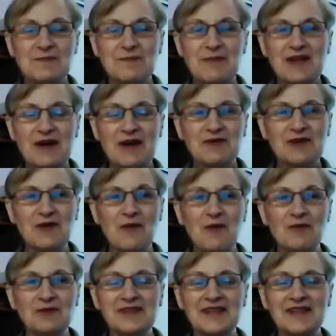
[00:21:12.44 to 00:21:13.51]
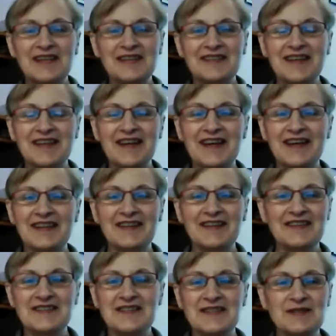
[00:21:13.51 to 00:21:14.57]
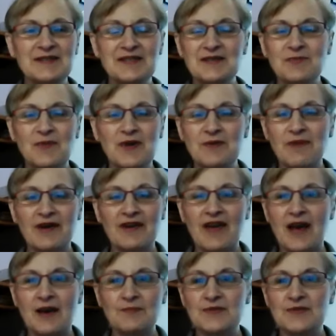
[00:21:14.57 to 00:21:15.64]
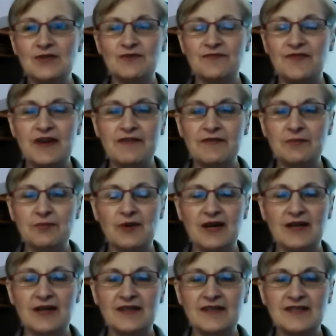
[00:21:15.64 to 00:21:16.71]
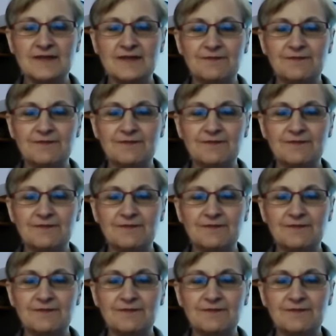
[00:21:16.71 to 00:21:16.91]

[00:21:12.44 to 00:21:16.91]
but I'm going to hold it in, Diana. This is just one of my absolute favorite products.